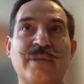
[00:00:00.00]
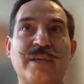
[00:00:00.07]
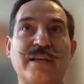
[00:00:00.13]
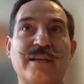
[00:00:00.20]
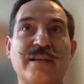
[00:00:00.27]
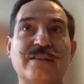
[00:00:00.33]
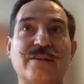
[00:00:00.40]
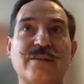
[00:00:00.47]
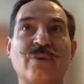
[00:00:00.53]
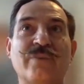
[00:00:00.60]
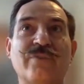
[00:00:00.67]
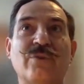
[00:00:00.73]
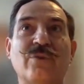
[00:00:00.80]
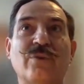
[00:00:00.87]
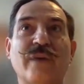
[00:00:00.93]
Because
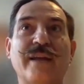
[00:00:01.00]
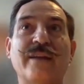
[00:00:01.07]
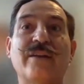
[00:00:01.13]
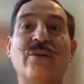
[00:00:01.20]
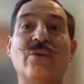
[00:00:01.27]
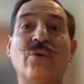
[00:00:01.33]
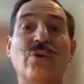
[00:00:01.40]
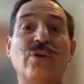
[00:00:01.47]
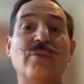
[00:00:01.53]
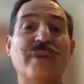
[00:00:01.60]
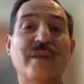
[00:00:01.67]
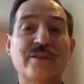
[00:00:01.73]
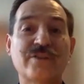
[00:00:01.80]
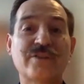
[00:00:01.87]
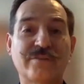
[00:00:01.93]
we've created a whole
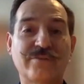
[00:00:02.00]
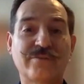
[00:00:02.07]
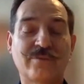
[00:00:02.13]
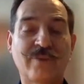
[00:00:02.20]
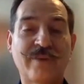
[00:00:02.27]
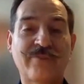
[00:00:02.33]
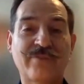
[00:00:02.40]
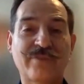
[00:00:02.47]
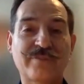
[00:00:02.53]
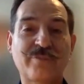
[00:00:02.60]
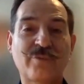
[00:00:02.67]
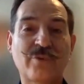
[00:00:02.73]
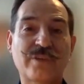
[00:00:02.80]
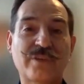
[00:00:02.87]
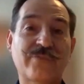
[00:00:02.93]
bunch of reference
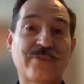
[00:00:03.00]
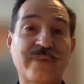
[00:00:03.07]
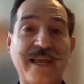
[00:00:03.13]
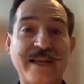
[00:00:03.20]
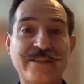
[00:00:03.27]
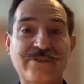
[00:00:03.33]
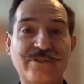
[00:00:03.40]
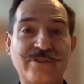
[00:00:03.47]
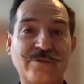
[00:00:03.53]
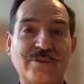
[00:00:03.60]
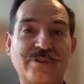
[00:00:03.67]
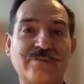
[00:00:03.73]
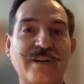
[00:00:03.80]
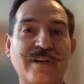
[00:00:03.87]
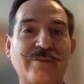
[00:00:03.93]
points for the external
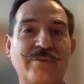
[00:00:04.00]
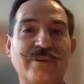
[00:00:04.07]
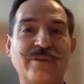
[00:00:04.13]
world, right?